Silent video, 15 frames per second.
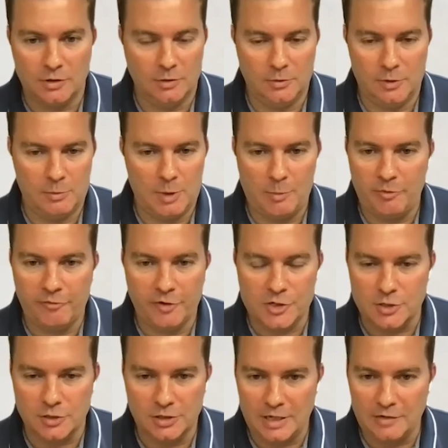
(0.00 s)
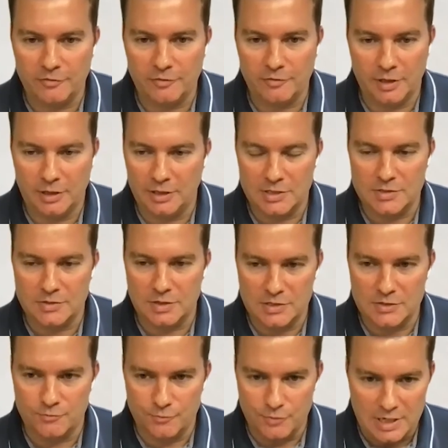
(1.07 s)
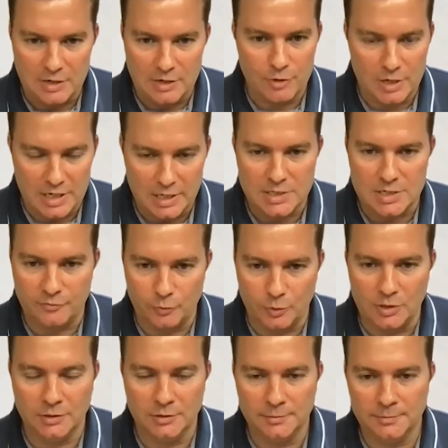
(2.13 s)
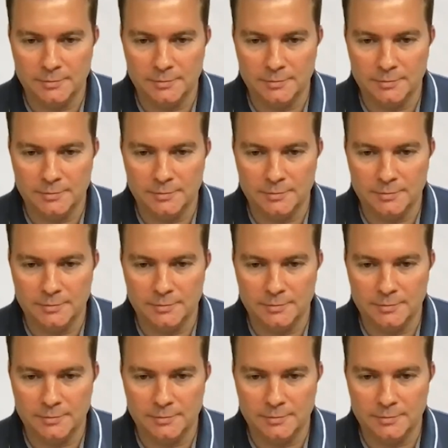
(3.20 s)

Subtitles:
in my professional life. It's really, really a tough one.